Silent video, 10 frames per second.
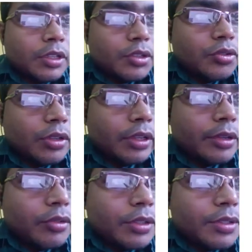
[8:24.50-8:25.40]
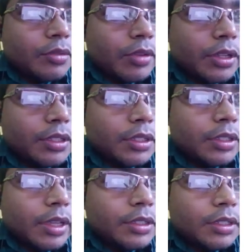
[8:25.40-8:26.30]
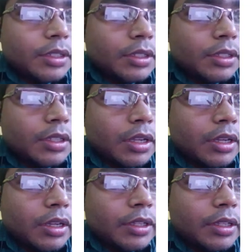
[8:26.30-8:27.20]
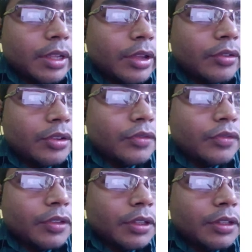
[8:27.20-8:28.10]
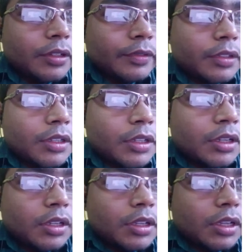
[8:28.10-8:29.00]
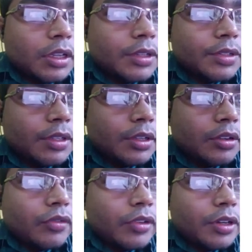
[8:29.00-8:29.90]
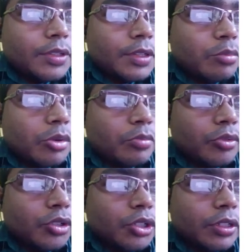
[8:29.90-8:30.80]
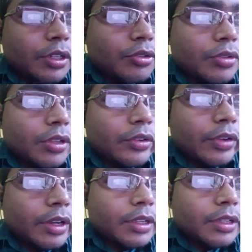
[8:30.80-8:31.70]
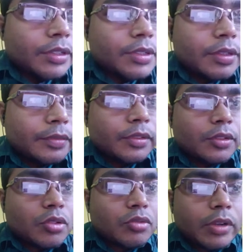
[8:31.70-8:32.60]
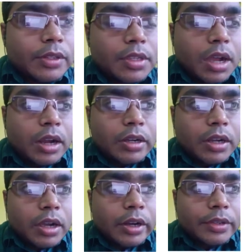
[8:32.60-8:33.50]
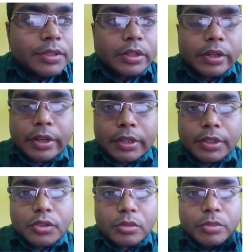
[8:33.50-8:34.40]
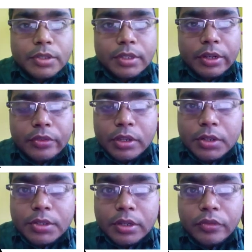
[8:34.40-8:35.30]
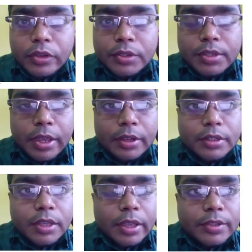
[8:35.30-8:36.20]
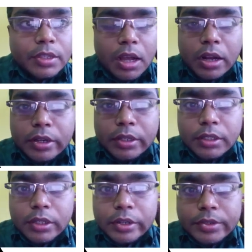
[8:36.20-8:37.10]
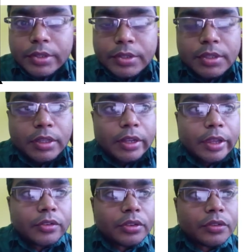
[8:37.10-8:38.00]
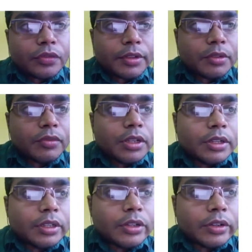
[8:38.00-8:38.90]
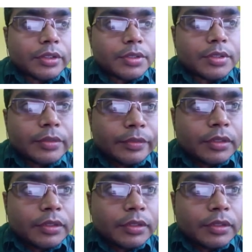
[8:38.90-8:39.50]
So here you can see one thing, that the electric field, it is inversely proportional to the radius. So what is r? R is the radius of the cylindrical surface, and as r increases, the electric field will decrease.